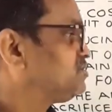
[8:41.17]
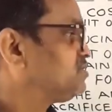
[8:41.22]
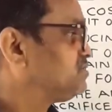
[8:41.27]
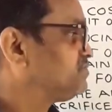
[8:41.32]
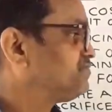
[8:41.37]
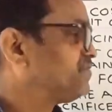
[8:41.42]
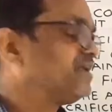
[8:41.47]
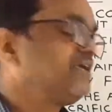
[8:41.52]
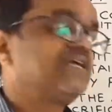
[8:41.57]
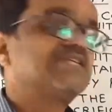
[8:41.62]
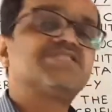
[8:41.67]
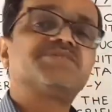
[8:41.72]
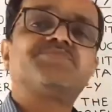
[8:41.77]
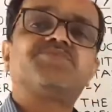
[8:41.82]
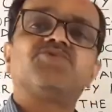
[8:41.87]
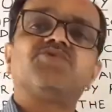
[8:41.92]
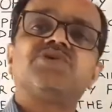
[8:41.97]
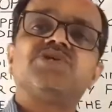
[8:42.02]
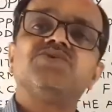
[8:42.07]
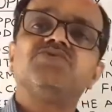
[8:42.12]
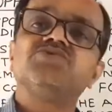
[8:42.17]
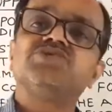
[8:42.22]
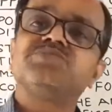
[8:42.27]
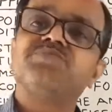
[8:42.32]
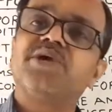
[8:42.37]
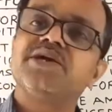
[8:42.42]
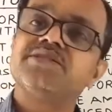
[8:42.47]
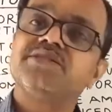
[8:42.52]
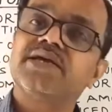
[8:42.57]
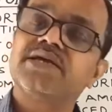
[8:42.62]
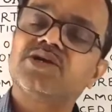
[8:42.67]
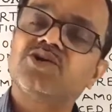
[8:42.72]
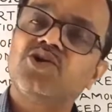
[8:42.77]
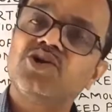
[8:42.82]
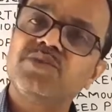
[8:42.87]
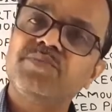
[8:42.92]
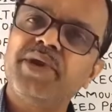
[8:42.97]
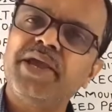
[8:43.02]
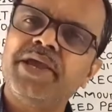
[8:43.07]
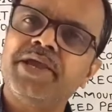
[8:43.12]
of X produced by the
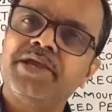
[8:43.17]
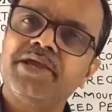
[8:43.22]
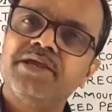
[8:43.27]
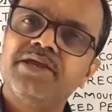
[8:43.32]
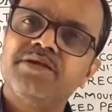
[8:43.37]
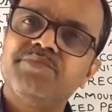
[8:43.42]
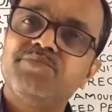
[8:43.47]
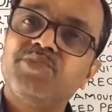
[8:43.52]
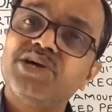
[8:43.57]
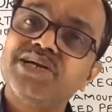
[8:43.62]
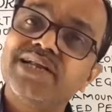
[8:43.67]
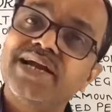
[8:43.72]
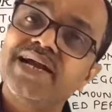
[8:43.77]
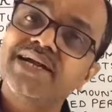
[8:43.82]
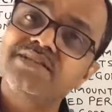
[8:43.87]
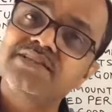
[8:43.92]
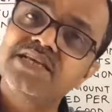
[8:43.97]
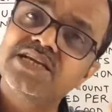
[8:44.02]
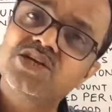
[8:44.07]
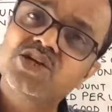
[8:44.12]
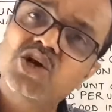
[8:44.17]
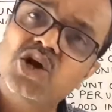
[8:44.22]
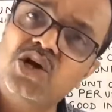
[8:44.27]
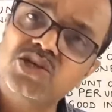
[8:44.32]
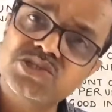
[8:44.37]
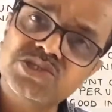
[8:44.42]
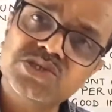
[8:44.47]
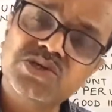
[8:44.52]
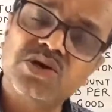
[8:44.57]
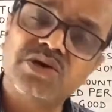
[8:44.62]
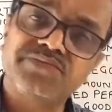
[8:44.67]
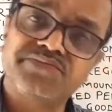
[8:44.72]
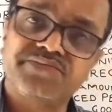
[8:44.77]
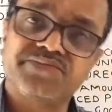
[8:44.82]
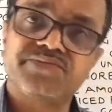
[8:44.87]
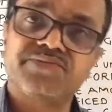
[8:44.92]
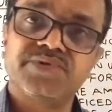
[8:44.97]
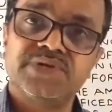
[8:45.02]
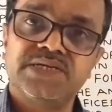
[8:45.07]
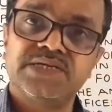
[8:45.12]
economy, but at the cost
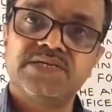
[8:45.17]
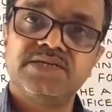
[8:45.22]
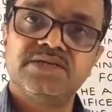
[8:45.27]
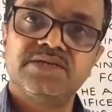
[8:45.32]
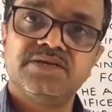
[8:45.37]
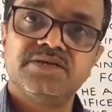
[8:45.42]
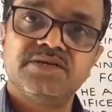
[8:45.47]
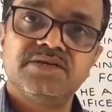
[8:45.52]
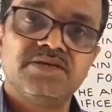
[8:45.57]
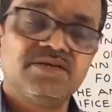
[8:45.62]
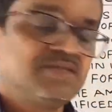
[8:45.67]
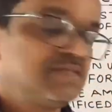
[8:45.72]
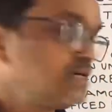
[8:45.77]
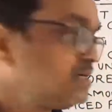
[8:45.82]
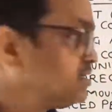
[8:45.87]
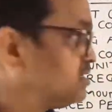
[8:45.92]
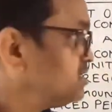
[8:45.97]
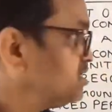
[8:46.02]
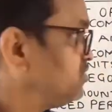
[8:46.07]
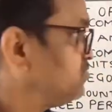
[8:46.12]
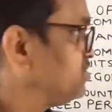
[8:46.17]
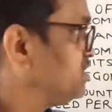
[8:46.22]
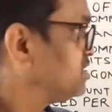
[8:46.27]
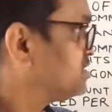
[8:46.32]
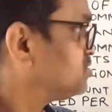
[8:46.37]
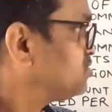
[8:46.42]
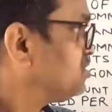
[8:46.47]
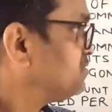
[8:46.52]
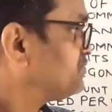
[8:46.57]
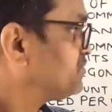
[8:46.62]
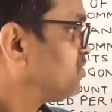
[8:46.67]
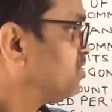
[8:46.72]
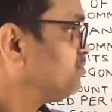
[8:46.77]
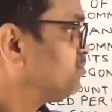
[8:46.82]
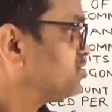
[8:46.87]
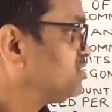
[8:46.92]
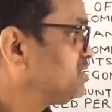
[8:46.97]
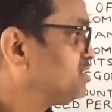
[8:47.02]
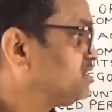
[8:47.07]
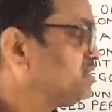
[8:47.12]
of, that is units of
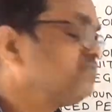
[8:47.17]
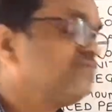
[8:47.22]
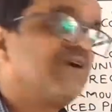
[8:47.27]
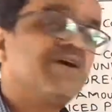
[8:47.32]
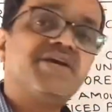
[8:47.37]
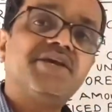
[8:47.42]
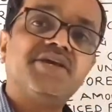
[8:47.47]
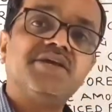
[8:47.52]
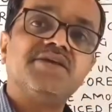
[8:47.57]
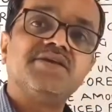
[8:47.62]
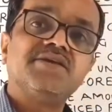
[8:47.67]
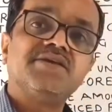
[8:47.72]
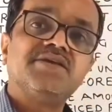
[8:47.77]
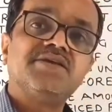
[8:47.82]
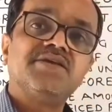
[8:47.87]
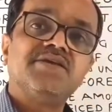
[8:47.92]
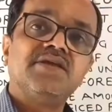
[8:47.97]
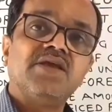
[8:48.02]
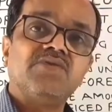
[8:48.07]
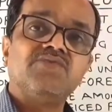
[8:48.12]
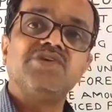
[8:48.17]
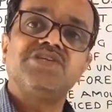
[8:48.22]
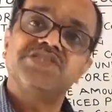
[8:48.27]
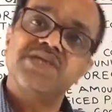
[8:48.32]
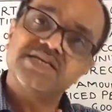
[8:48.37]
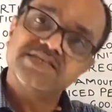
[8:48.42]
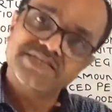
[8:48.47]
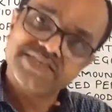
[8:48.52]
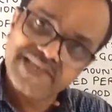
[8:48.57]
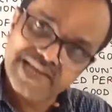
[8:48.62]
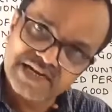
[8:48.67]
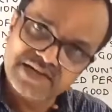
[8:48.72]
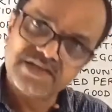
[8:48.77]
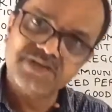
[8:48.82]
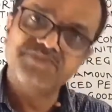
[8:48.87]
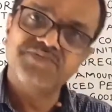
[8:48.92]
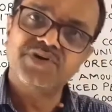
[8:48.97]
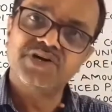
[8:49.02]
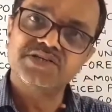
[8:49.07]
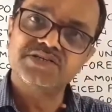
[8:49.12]
commodity Y, which are
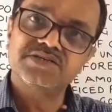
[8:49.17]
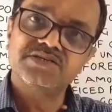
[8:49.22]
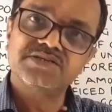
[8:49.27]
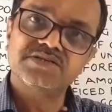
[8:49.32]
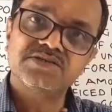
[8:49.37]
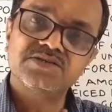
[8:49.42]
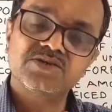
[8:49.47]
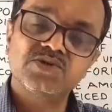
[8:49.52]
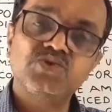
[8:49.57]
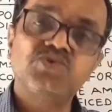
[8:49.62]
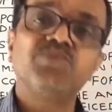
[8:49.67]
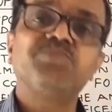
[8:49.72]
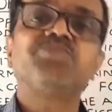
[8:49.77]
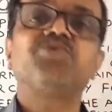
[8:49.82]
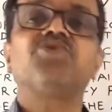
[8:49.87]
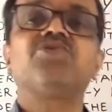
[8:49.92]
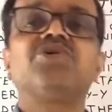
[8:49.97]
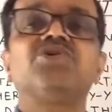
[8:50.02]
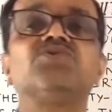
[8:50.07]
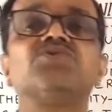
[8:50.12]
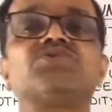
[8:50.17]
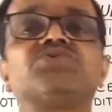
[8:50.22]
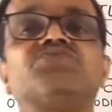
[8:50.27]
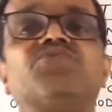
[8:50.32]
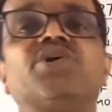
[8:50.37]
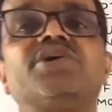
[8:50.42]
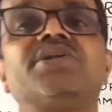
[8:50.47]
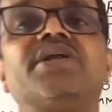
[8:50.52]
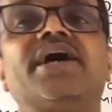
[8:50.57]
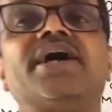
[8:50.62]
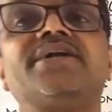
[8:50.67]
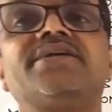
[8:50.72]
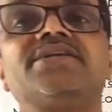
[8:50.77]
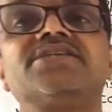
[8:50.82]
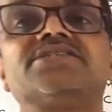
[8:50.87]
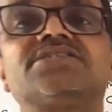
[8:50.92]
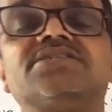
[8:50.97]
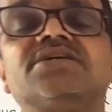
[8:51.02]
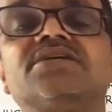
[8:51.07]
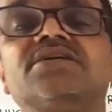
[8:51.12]
sacrificed to produce one
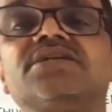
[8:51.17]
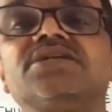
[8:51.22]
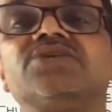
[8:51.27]
additional